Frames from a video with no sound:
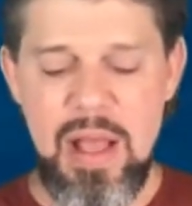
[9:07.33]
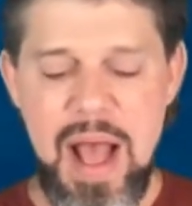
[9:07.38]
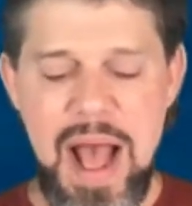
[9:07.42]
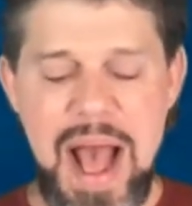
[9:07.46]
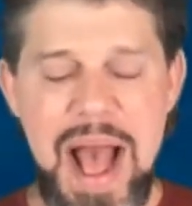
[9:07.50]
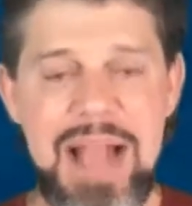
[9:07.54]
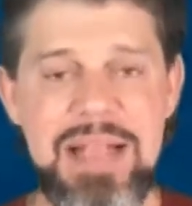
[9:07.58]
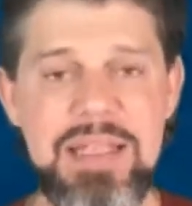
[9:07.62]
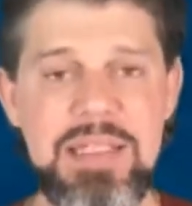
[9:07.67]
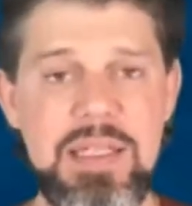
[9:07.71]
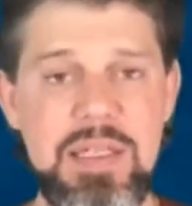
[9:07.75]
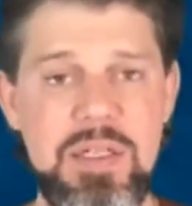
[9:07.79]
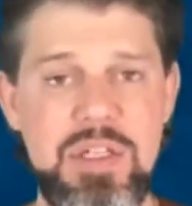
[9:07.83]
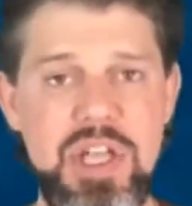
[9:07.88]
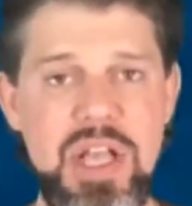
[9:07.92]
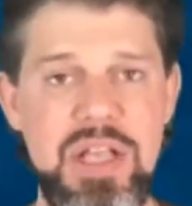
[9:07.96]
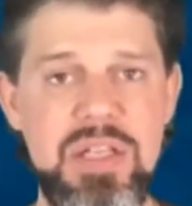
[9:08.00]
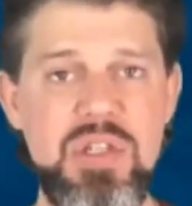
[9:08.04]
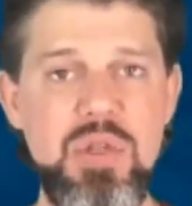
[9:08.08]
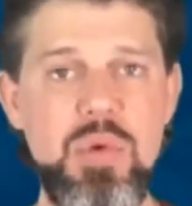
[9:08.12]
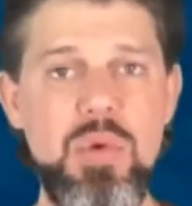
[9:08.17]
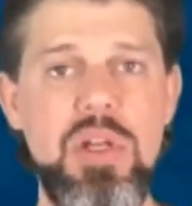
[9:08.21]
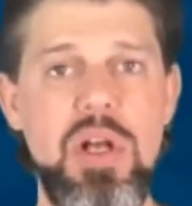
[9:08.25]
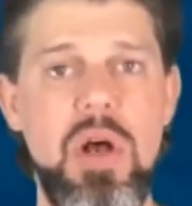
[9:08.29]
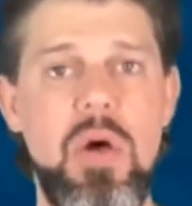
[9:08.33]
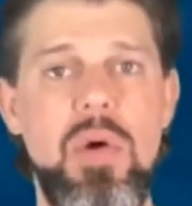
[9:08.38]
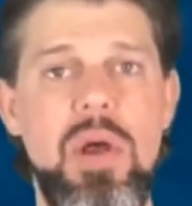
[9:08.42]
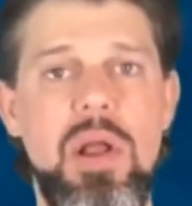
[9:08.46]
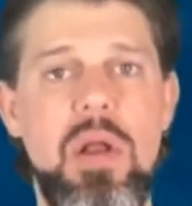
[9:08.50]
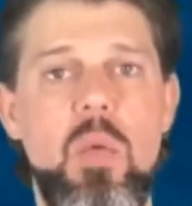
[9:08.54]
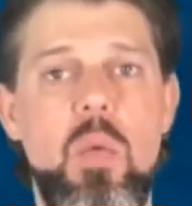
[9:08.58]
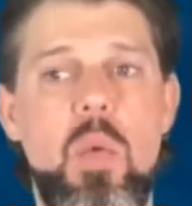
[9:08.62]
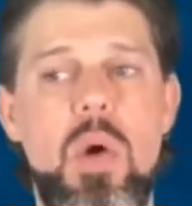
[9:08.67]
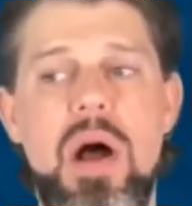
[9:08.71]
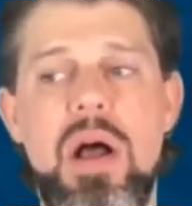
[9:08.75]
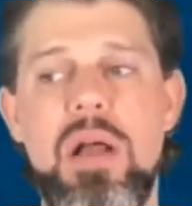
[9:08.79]
I suggest you go
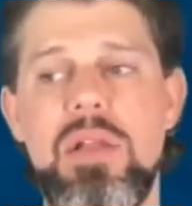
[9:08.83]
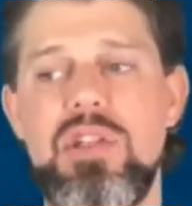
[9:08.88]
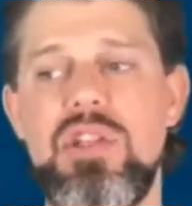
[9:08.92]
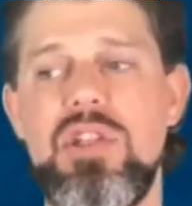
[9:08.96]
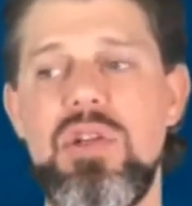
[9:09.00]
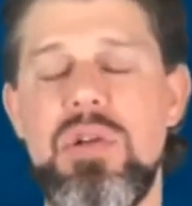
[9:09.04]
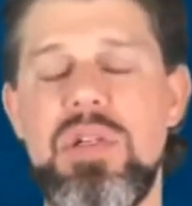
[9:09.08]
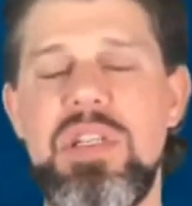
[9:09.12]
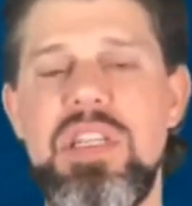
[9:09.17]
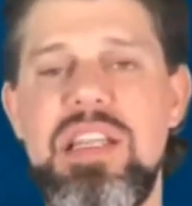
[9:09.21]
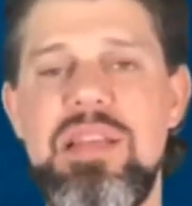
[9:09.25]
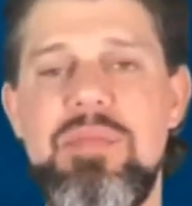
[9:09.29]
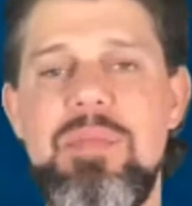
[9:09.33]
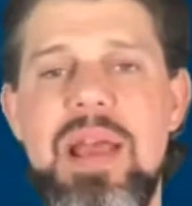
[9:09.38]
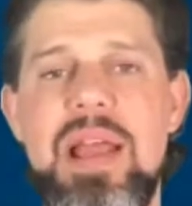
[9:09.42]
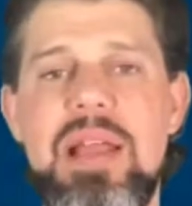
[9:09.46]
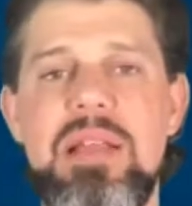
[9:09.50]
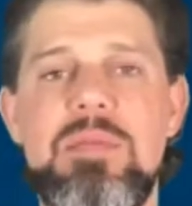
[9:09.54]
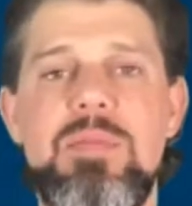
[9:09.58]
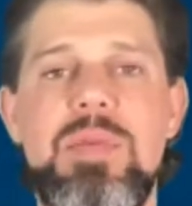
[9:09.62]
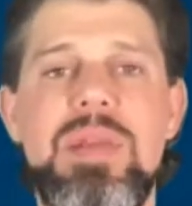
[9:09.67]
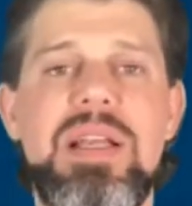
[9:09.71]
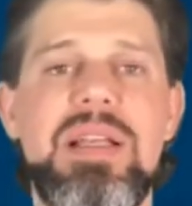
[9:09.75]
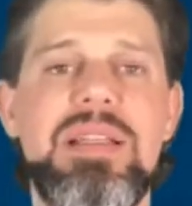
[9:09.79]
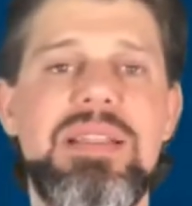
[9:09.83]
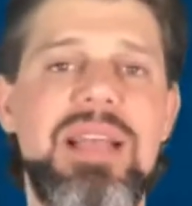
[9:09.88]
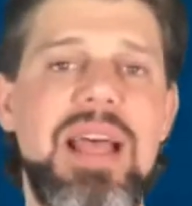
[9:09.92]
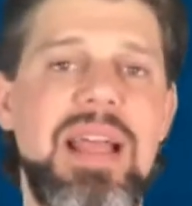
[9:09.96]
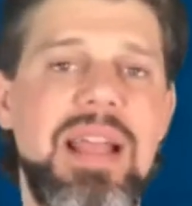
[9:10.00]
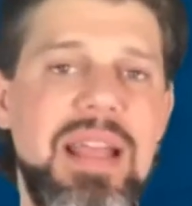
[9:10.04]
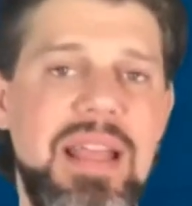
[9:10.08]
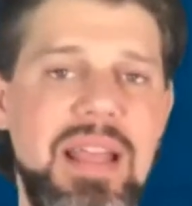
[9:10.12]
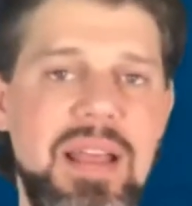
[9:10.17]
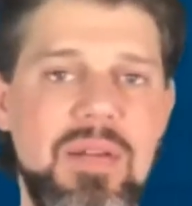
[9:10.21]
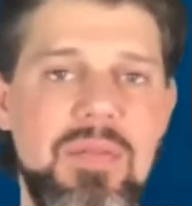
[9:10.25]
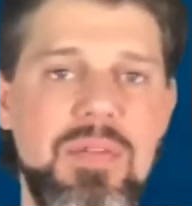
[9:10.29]
and watch your teammates because
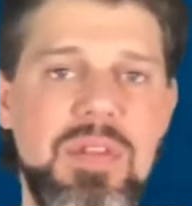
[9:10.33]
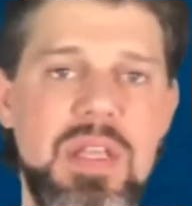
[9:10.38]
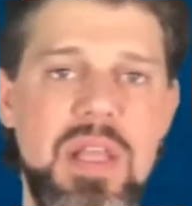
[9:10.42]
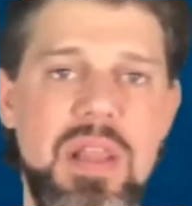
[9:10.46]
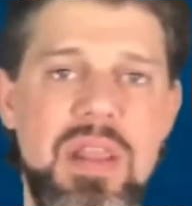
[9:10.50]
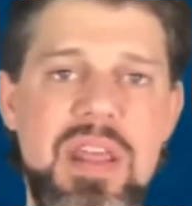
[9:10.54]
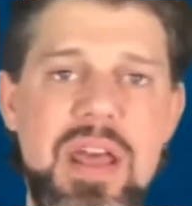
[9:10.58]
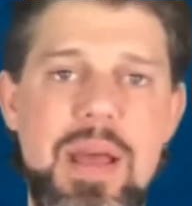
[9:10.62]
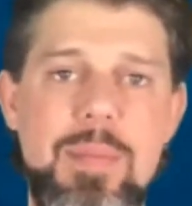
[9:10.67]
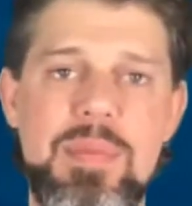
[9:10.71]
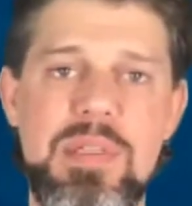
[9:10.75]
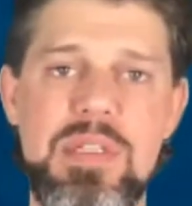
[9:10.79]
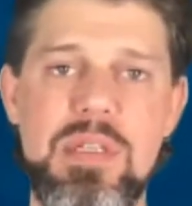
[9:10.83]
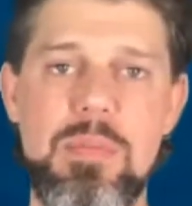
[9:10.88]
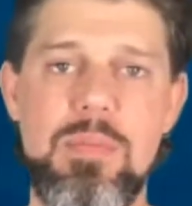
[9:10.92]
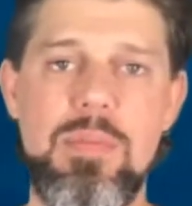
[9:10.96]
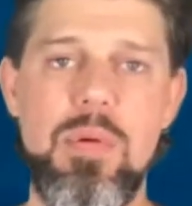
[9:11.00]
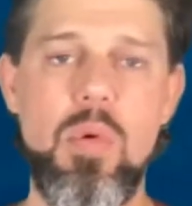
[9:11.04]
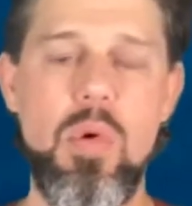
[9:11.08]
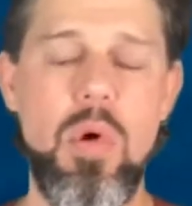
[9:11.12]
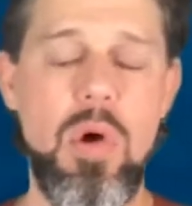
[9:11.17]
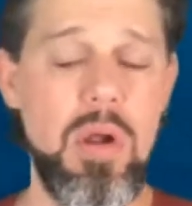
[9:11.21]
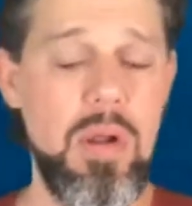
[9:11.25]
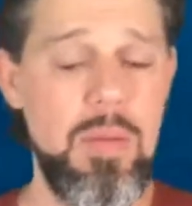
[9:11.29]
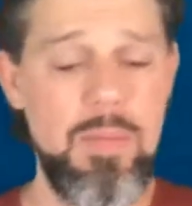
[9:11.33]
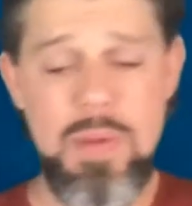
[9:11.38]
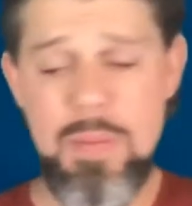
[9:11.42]
that gives them support.